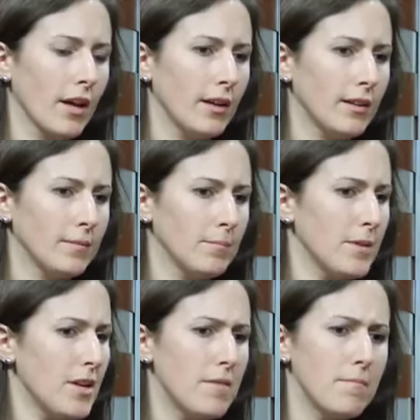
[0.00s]
Um,
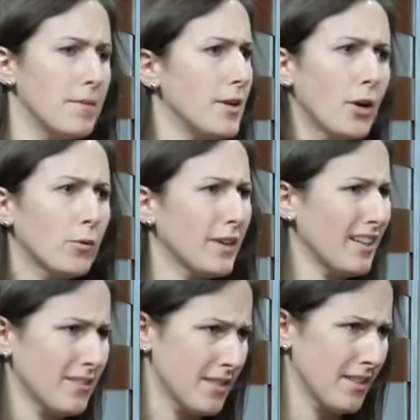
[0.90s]
no one
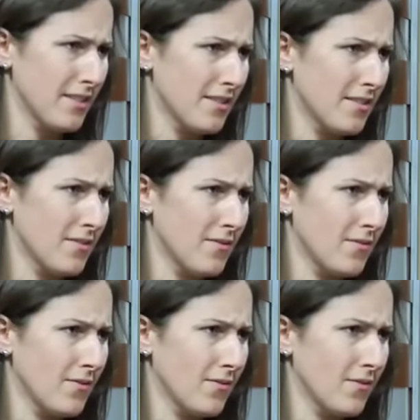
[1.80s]
else's.
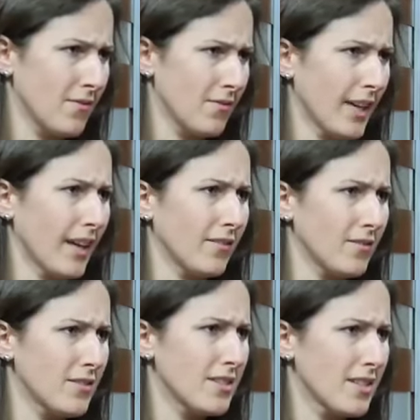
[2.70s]
Okay. Yeah,
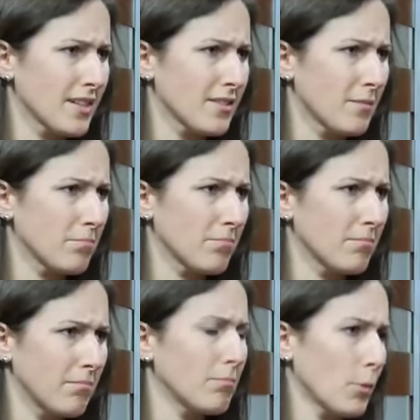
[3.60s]
just things that
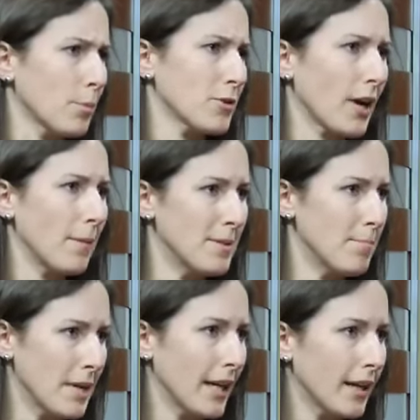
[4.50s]
were prescribed to
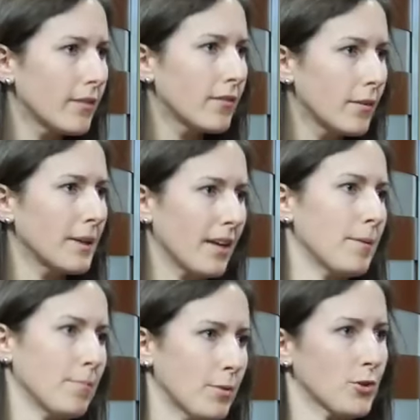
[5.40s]
me. I mean, I've
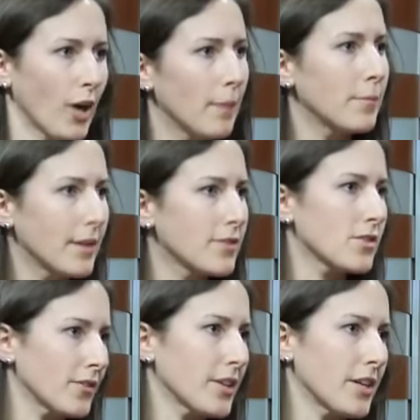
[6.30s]
been prescribed things
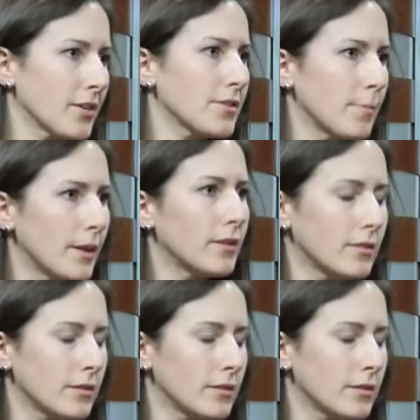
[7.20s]
over the years, but.